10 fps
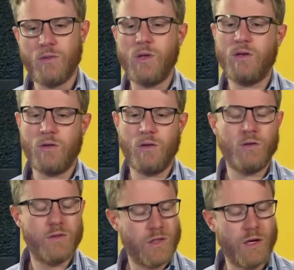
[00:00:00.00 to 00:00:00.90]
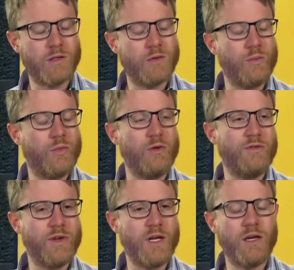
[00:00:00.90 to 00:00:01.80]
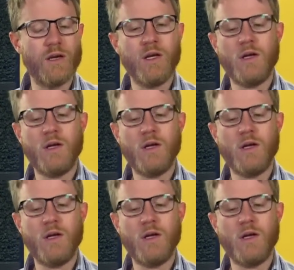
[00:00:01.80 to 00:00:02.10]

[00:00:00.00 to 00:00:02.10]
but it will start to improve again.